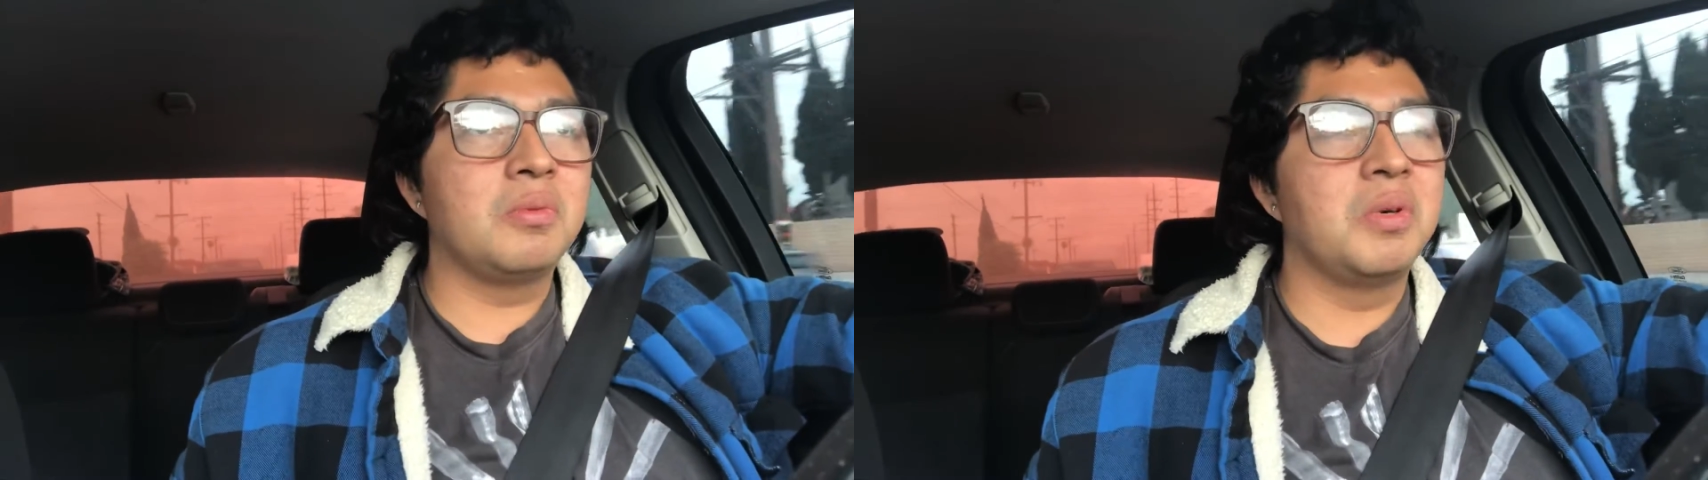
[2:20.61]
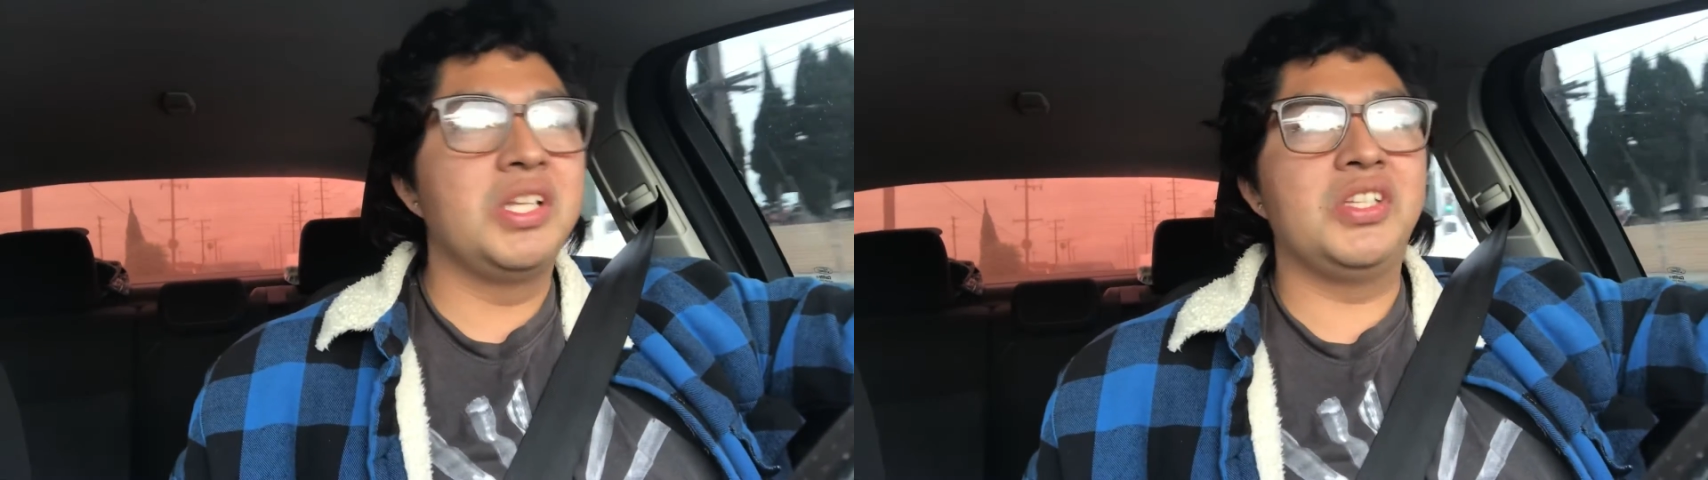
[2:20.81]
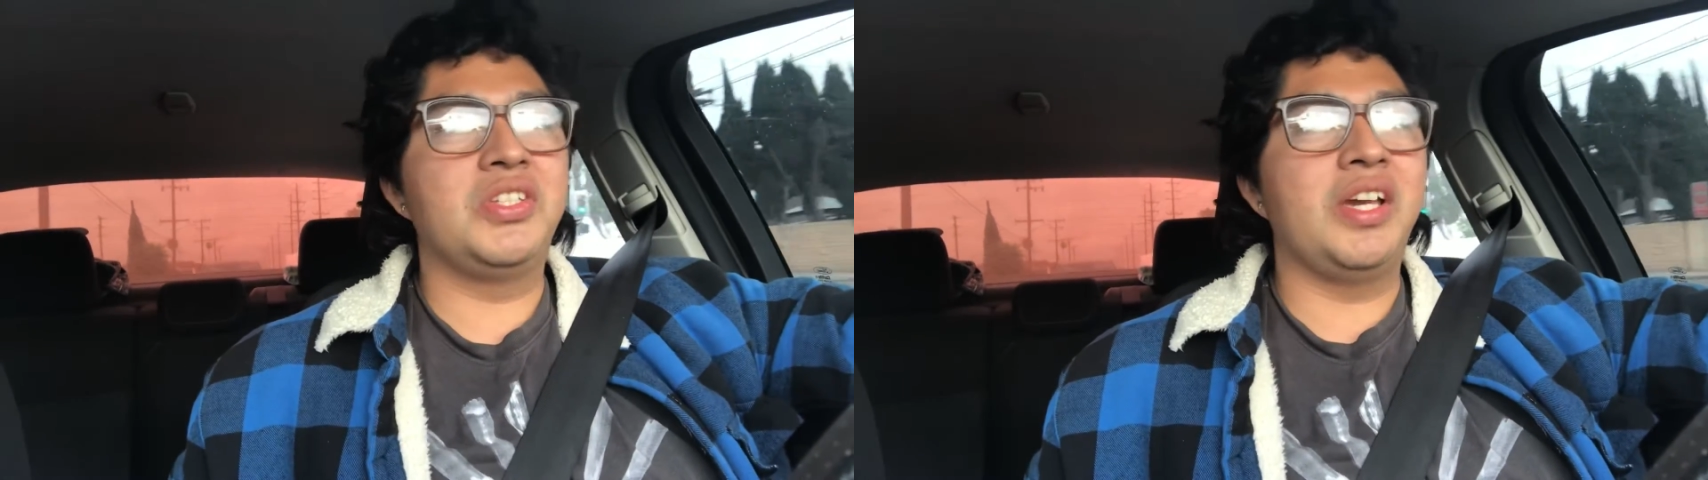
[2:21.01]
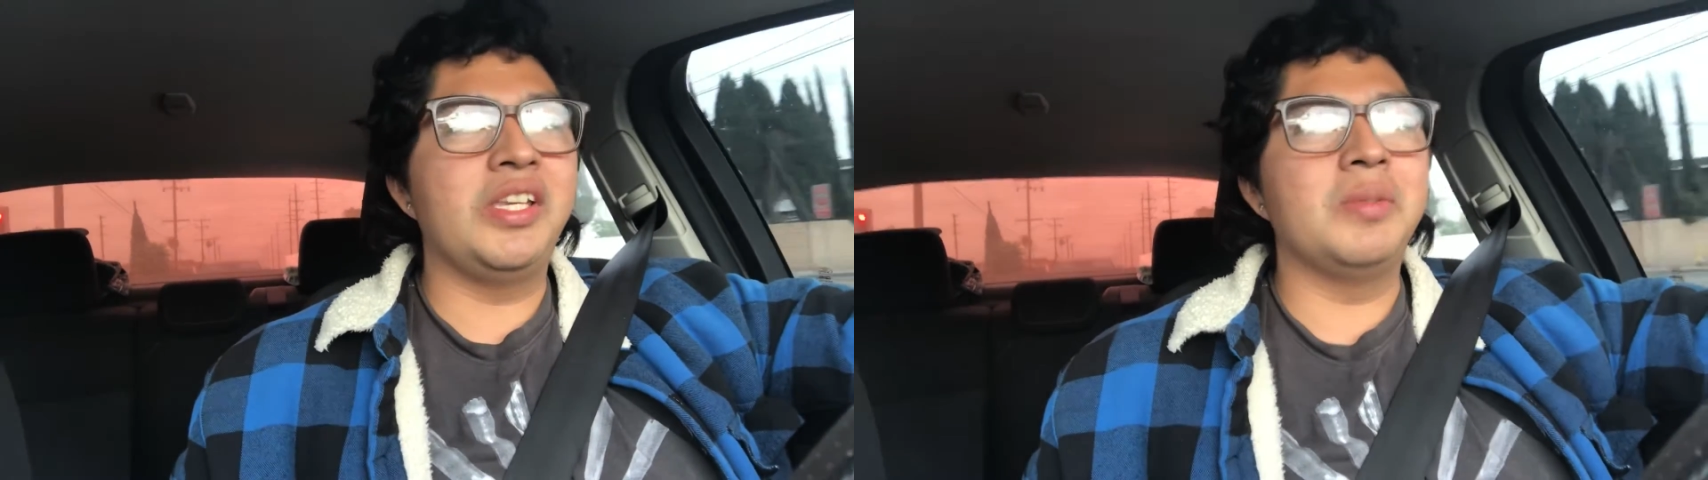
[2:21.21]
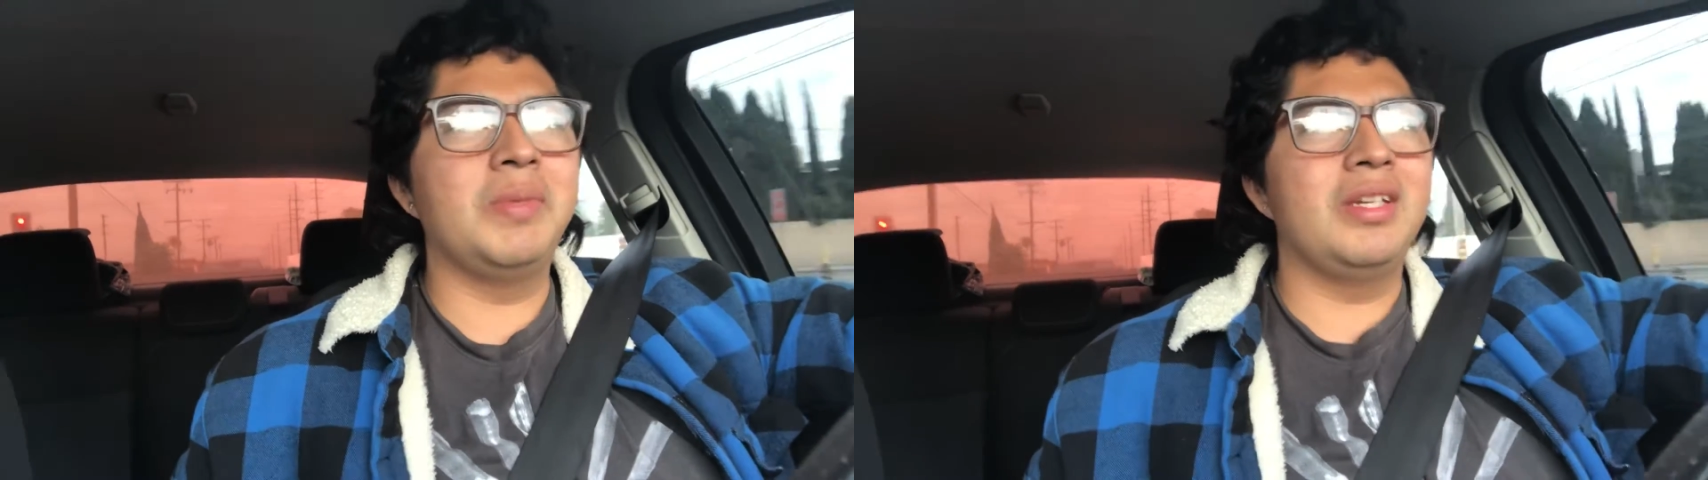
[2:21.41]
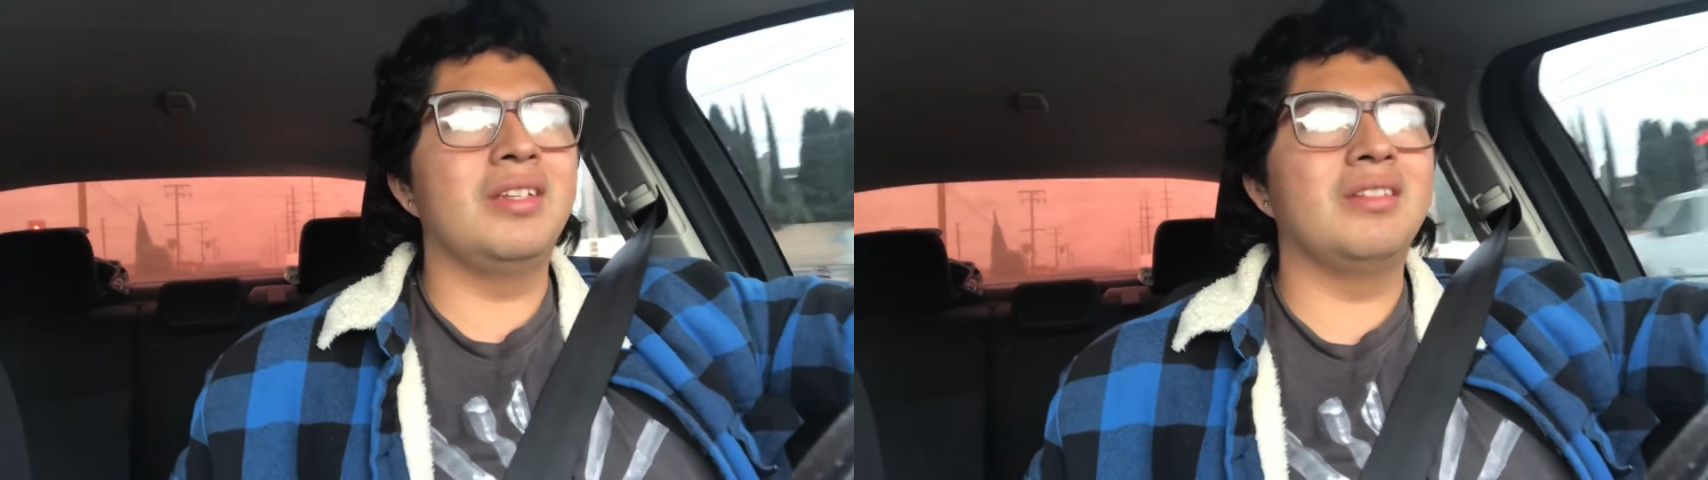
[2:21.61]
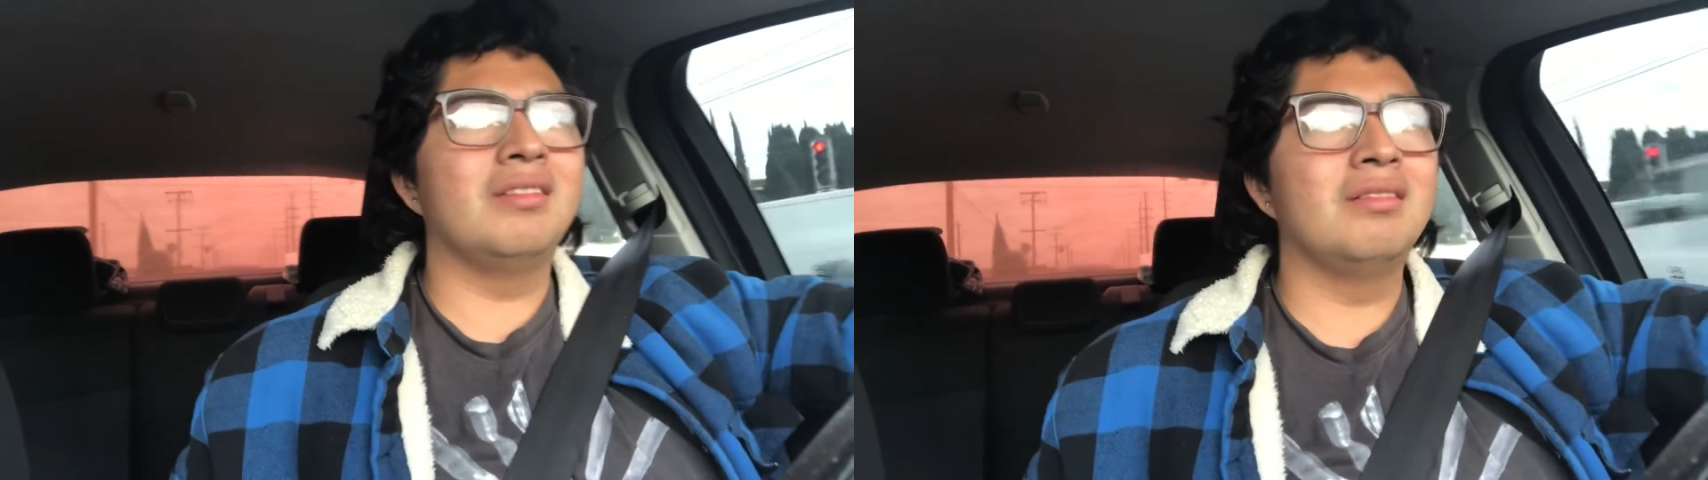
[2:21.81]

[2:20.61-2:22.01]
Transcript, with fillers: What does change mean?